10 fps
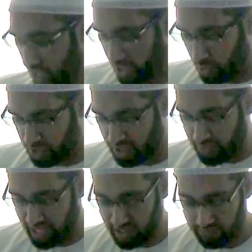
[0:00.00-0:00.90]
He used to
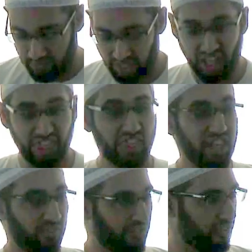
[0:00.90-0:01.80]
be a
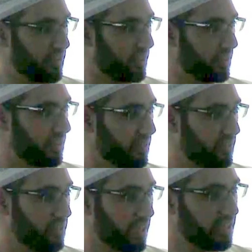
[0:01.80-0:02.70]
thief.
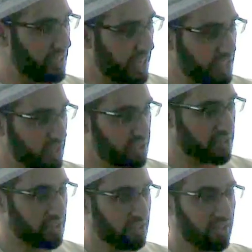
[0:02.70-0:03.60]
In the
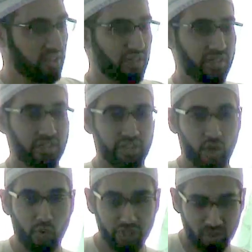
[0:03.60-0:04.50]
desert, you
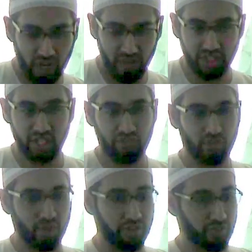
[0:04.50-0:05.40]
know, when you're traveling and if
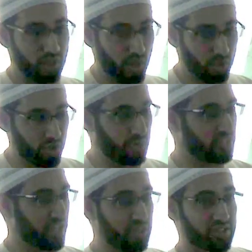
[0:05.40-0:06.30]
you're, if you're alone, you'd be
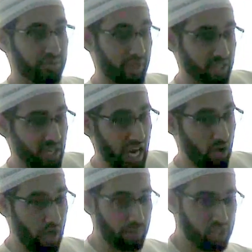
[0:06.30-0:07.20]
scared because the high
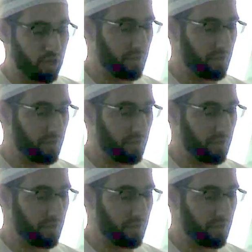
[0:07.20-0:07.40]
robbers would